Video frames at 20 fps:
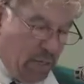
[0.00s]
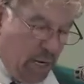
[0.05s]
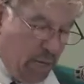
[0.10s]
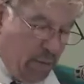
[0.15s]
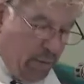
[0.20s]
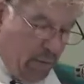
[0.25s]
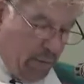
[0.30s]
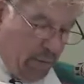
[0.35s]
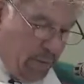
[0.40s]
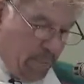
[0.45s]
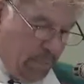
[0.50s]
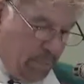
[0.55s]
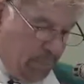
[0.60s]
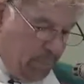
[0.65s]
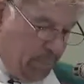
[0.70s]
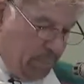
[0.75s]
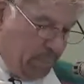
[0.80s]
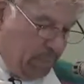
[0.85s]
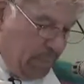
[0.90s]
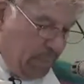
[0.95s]
other.
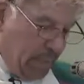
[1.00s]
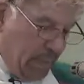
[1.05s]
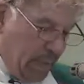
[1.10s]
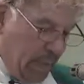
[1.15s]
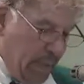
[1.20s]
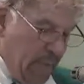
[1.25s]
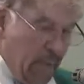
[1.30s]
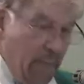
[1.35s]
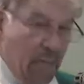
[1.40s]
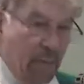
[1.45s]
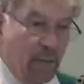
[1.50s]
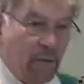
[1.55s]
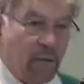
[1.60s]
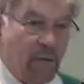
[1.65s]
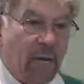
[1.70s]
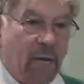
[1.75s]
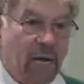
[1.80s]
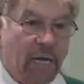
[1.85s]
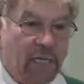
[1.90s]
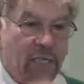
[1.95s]

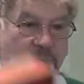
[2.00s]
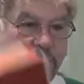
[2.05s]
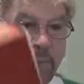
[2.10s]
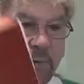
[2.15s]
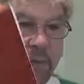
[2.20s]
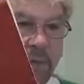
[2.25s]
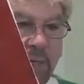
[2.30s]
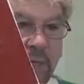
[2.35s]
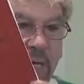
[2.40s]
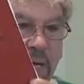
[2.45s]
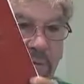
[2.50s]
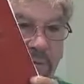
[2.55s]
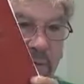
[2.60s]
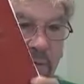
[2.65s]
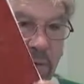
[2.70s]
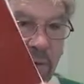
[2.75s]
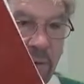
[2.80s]
The gospel of the